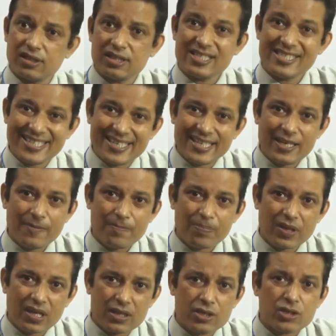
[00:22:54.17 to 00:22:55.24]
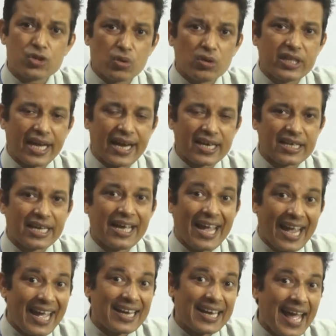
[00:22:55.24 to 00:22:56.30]
D, so that
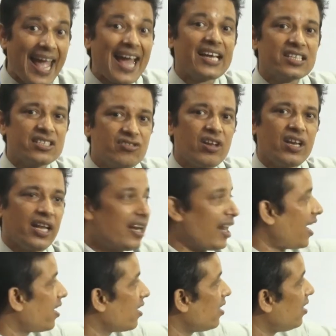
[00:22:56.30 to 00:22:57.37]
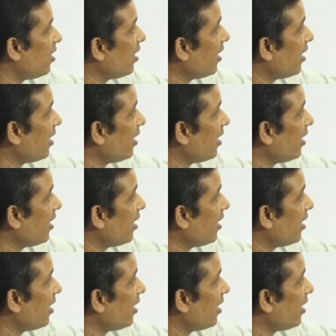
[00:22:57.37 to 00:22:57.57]
an exterior angle